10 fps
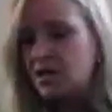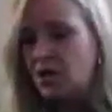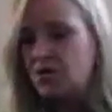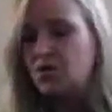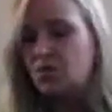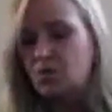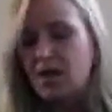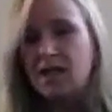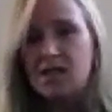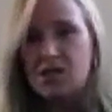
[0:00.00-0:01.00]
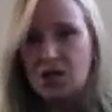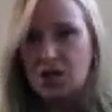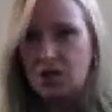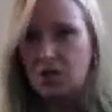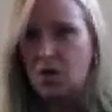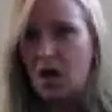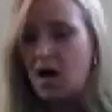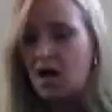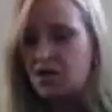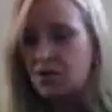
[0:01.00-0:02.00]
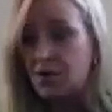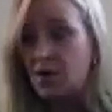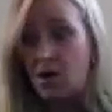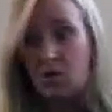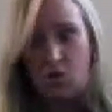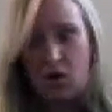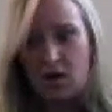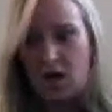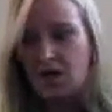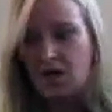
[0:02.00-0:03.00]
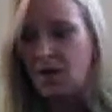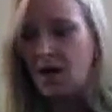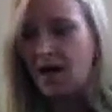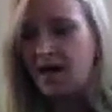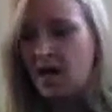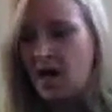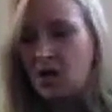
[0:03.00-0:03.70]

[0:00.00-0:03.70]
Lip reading: to really do your homework online.